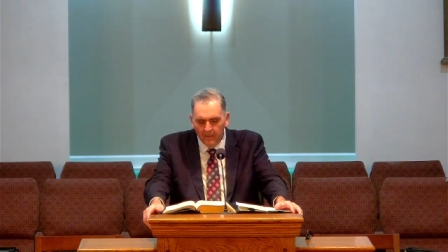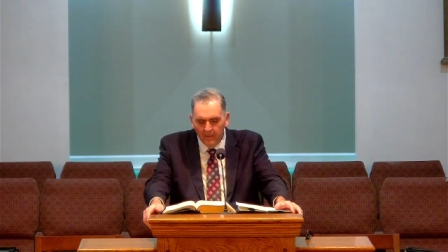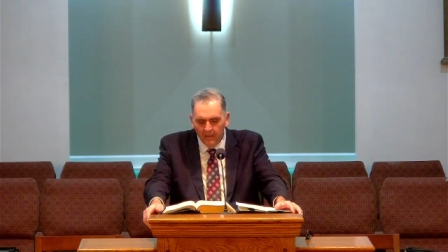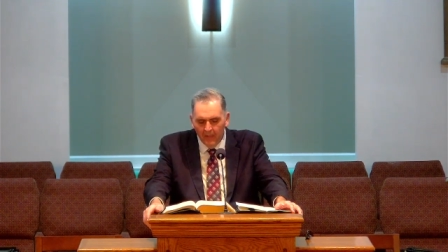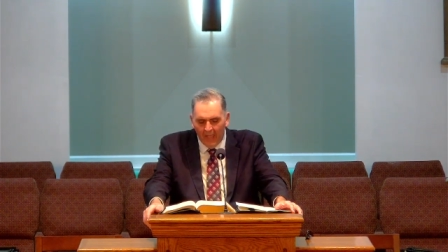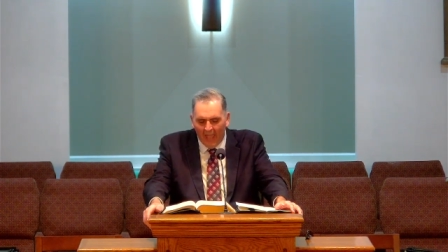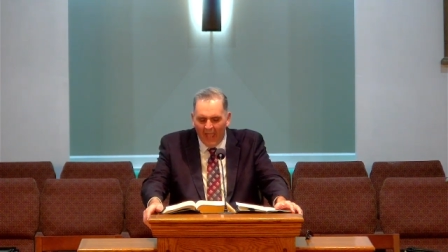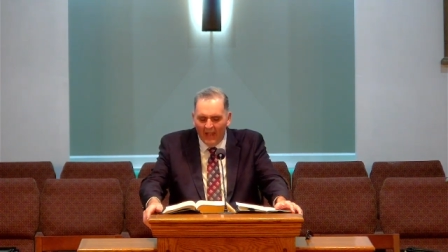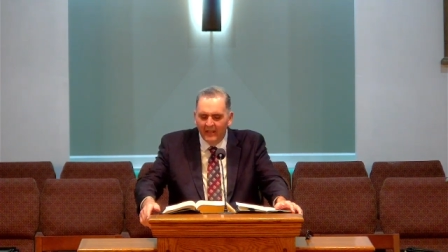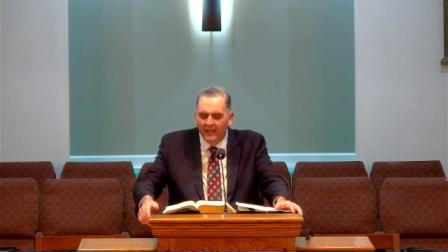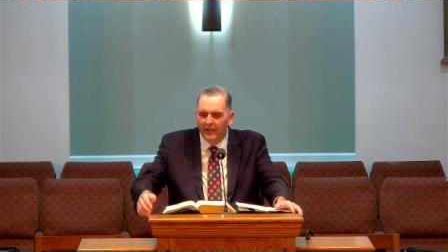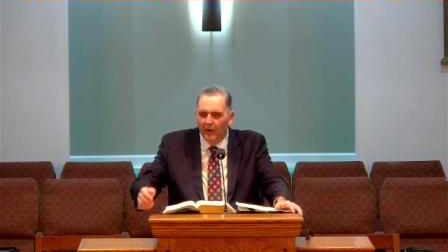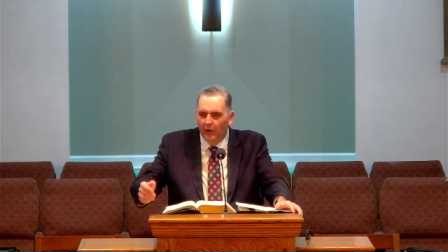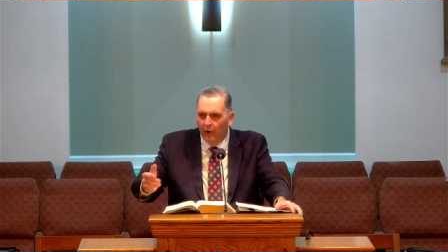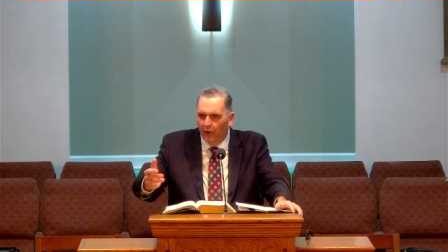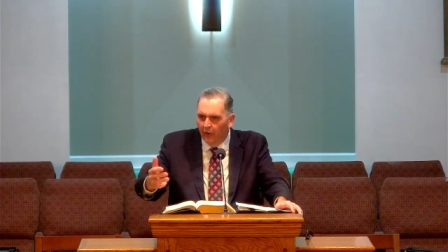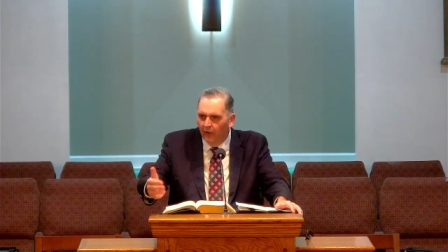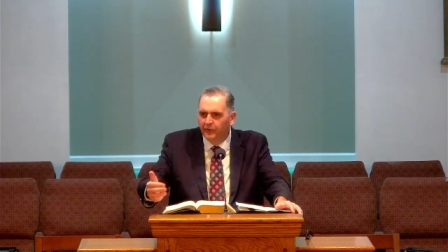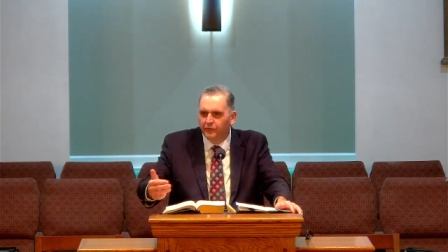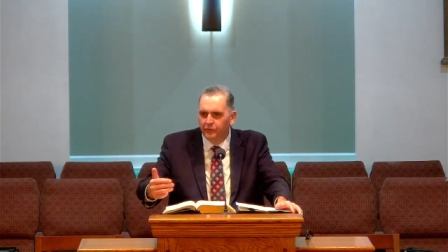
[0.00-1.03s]
And he
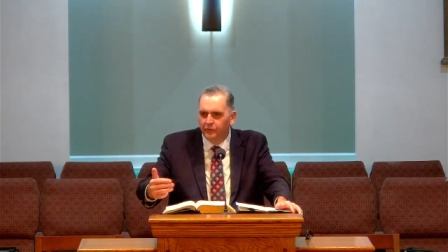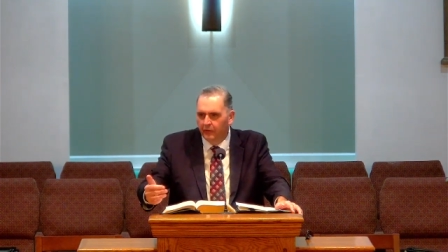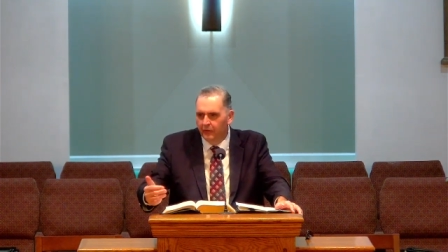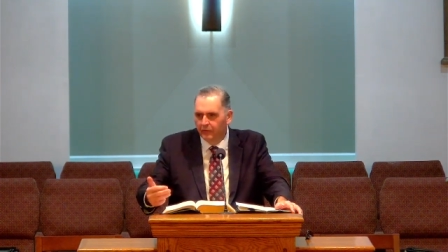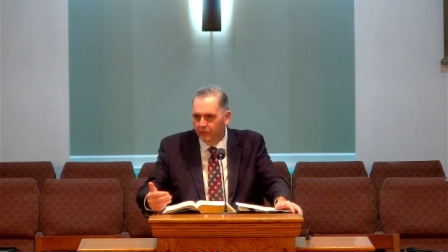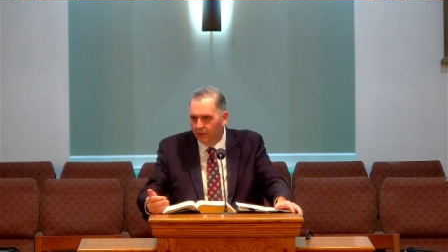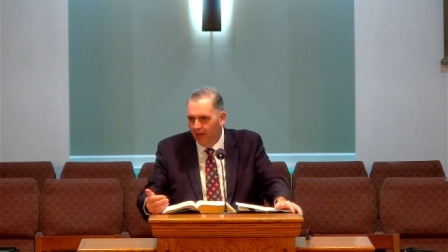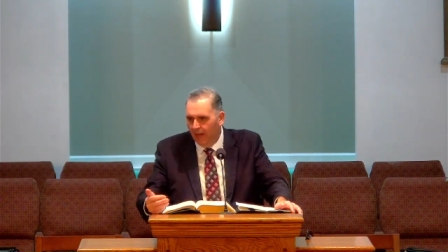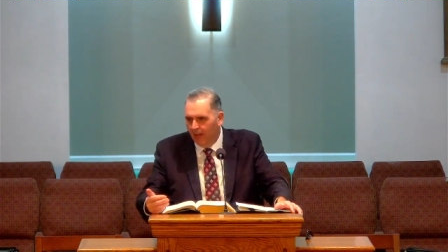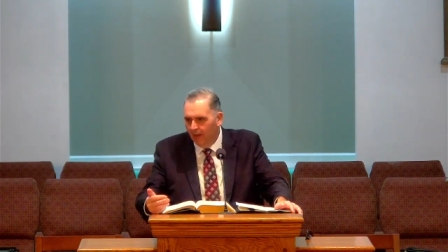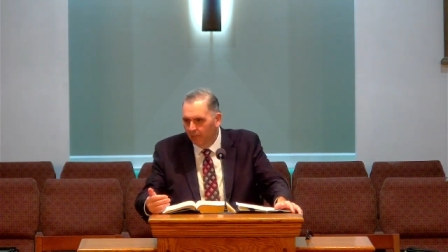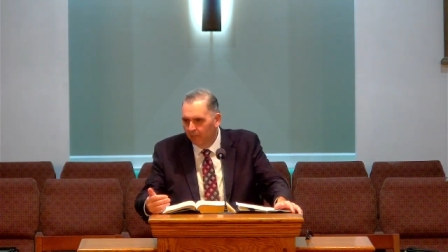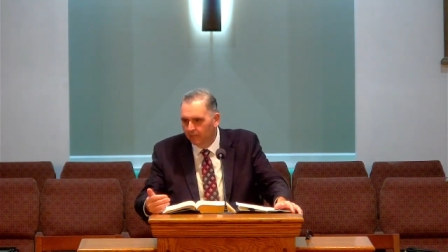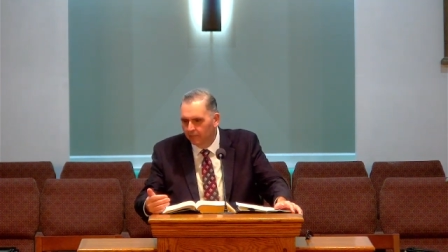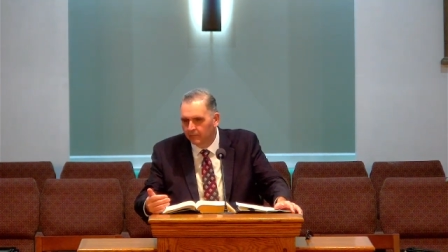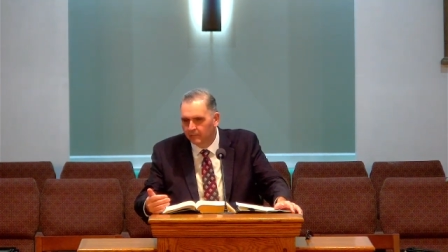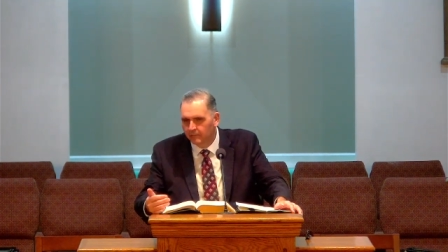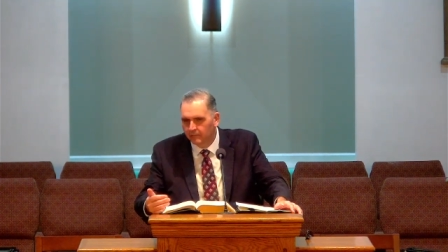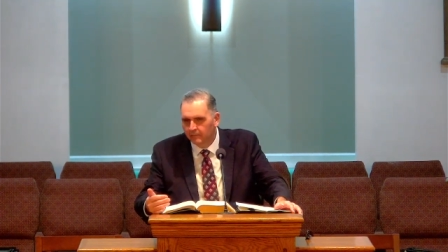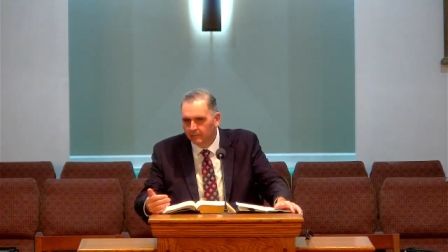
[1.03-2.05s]
urges them
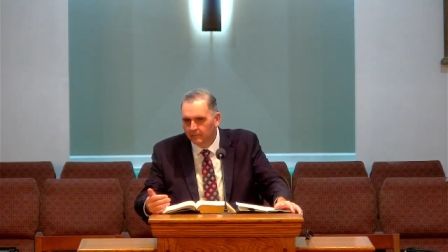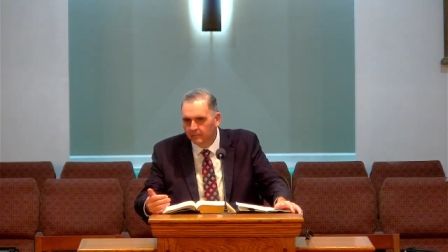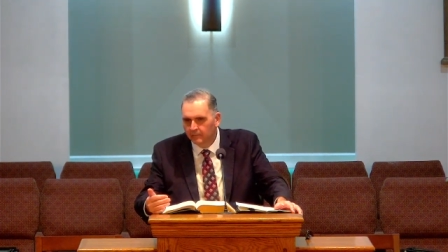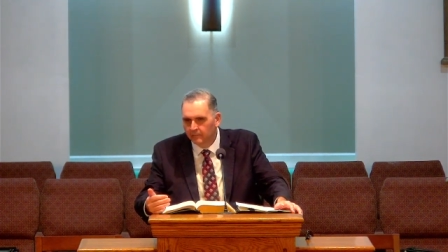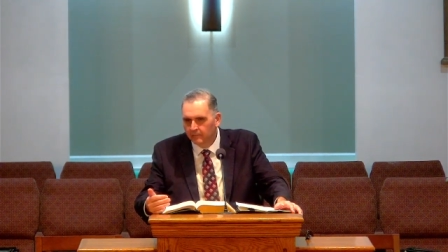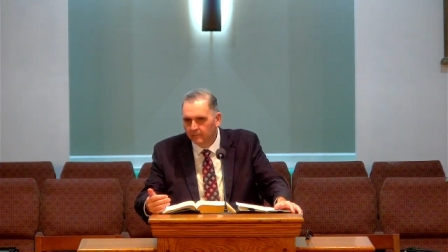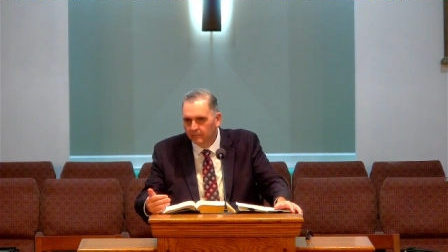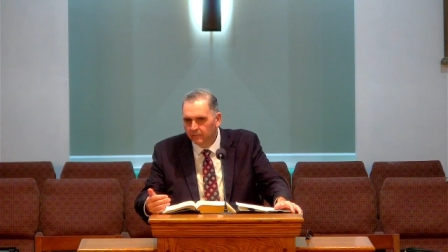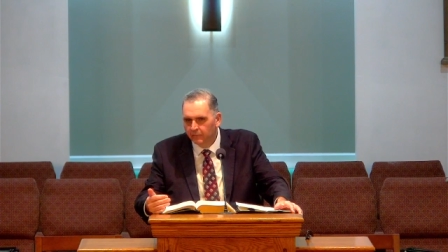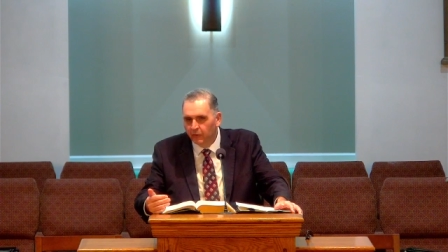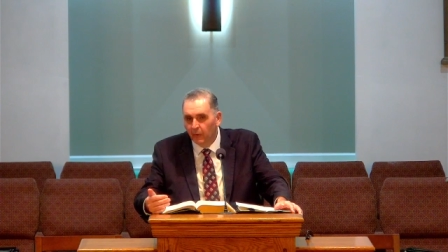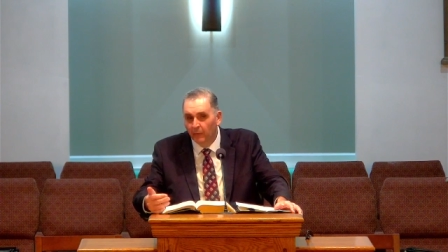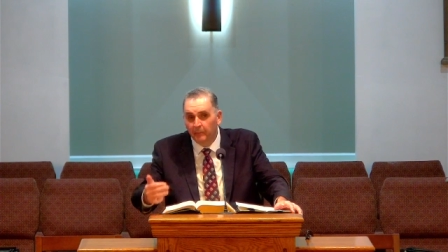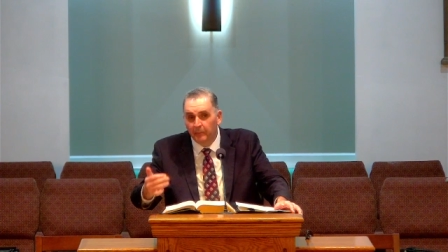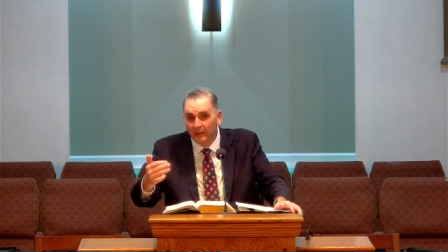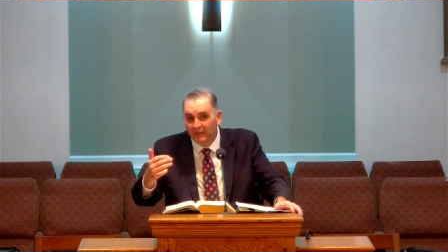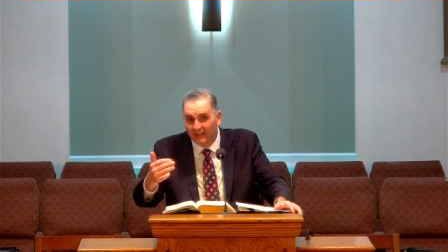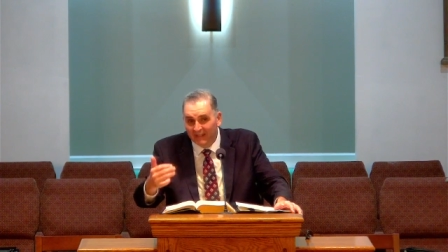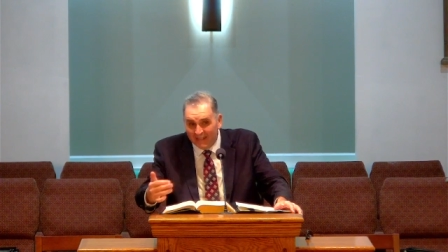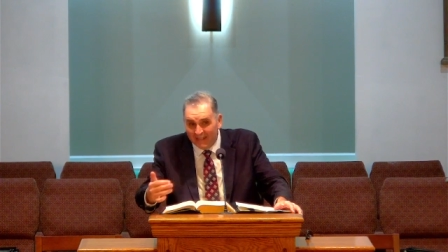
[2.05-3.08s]
to
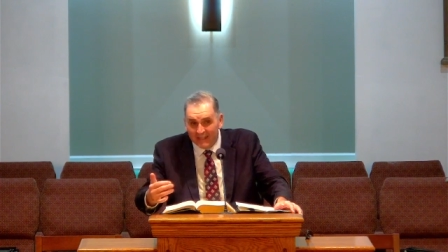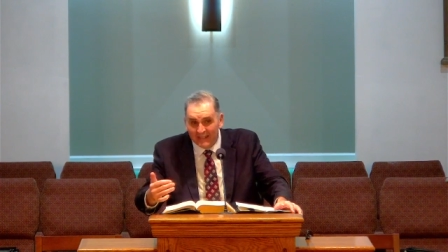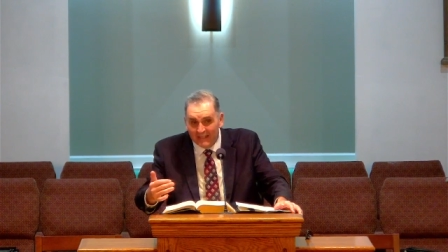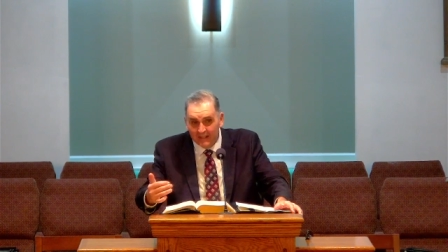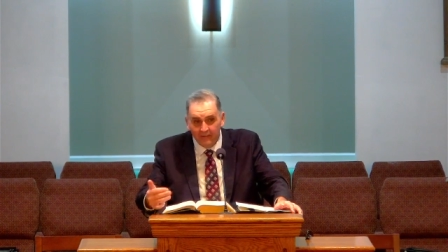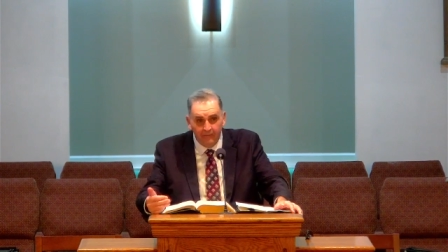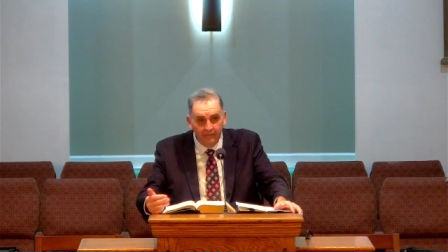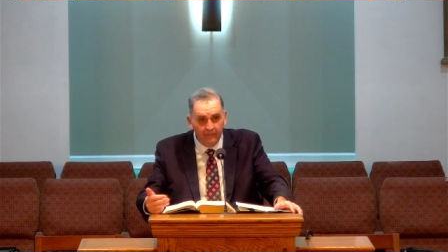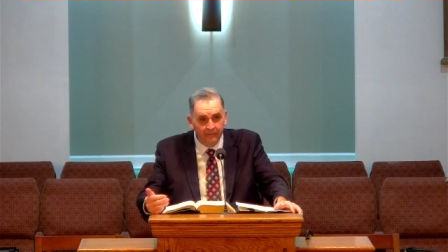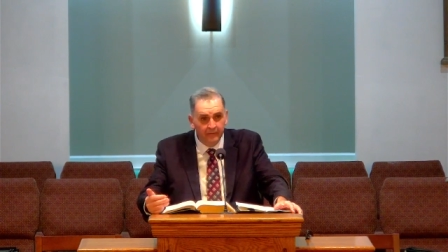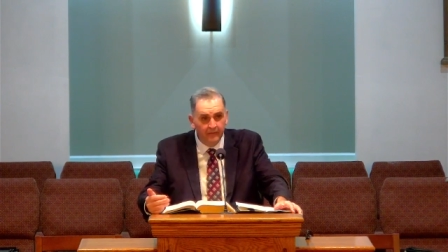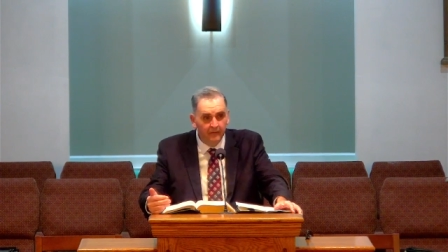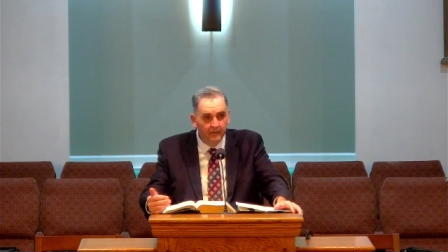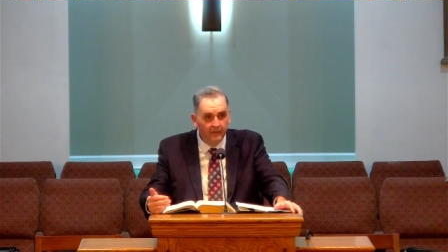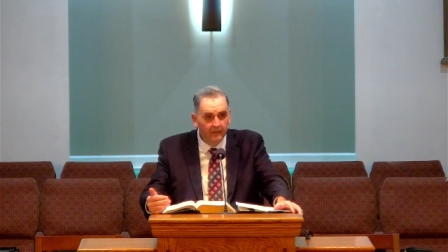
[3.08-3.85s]
believe